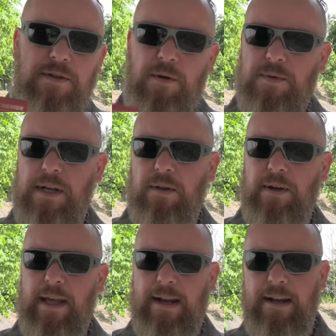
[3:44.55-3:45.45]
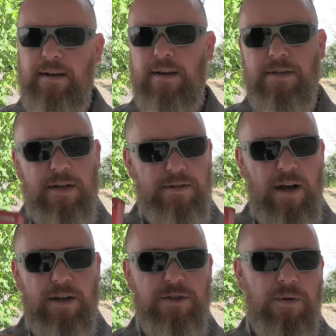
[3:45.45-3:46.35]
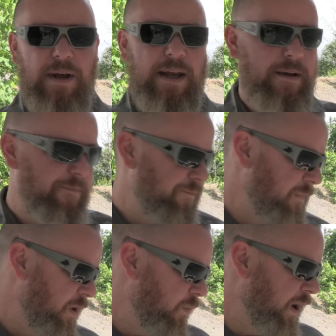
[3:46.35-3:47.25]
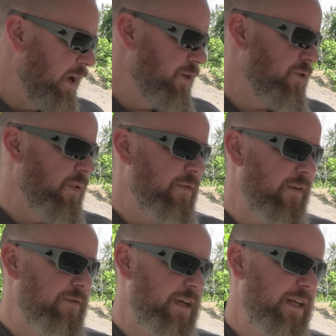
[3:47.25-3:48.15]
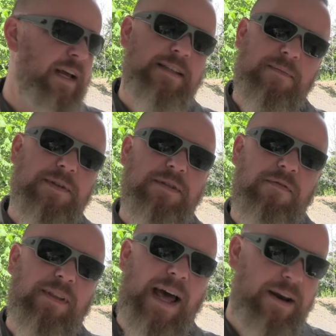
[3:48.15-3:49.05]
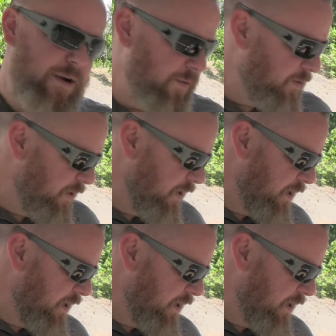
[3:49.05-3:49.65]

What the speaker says: So we'll take a look at it, because it is also a range 115, except it's a flat nose.